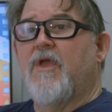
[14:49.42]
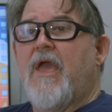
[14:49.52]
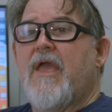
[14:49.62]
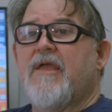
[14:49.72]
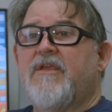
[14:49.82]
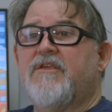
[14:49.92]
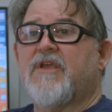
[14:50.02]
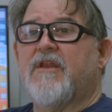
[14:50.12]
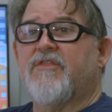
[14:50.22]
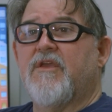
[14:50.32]
And he's
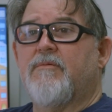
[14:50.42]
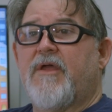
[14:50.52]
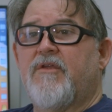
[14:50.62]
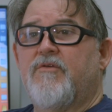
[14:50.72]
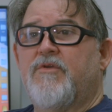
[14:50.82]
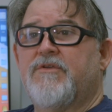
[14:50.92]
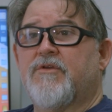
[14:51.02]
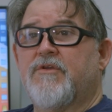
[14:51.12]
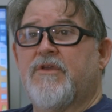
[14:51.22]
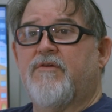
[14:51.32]
got to think about who he's
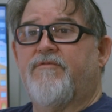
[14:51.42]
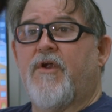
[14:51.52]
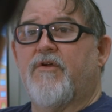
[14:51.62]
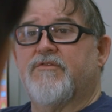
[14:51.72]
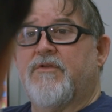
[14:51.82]
going to kill first.